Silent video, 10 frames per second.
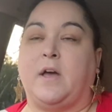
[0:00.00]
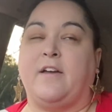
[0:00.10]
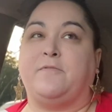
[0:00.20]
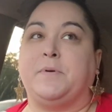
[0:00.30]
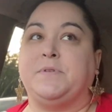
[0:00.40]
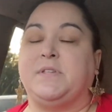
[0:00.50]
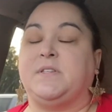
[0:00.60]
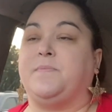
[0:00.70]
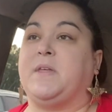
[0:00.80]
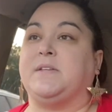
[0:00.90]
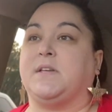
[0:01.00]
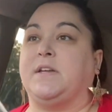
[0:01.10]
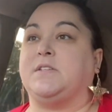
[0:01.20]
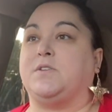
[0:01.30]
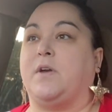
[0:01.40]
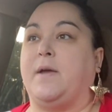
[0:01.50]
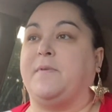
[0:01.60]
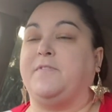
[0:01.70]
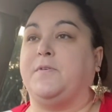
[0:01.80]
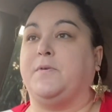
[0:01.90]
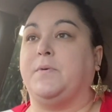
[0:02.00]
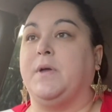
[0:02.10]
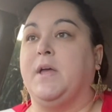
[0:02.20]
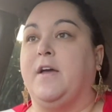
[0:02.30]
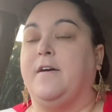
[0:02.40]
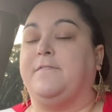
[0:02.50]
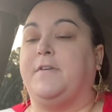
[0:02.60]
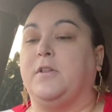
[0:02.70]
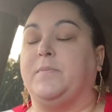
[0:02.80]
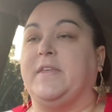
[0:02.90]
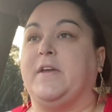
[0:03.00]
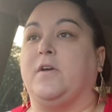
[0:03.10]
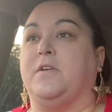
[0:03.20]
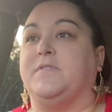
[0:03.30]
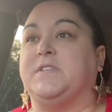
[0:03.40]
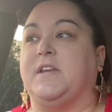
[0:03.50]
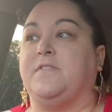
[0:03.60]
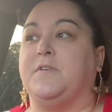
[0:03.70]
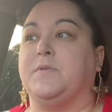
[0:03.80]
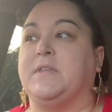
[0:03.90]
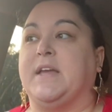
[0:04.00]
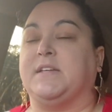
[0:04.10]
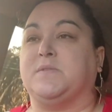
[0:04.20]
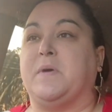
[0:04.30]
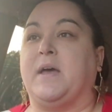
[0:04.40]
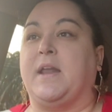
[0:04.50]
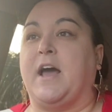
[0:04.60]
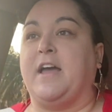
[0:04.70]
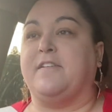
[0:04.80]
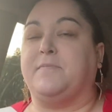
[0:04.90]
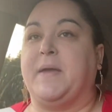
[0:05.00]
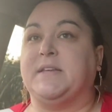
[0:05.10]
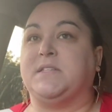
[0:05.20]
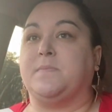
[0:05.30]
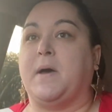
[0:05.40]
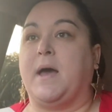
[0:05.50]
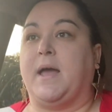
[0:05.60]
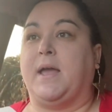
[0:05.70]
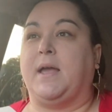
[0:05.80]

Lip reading: I've posted some things on Instagram. If you follow me there, you've seen a few things, but I have based my